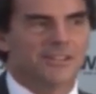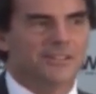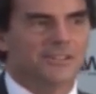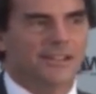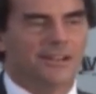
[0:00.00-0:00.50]

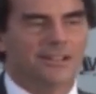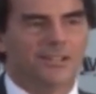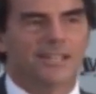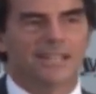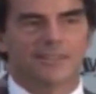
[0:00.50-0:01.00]
are
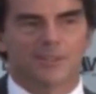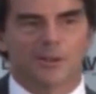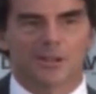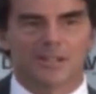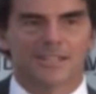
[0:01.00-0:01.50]
looking at the
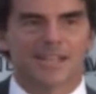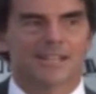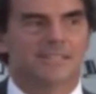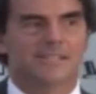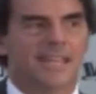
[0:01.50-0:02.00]
holodeck
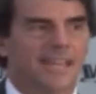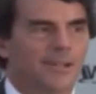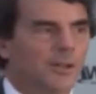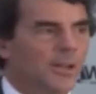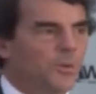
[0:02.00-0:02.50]
and saying,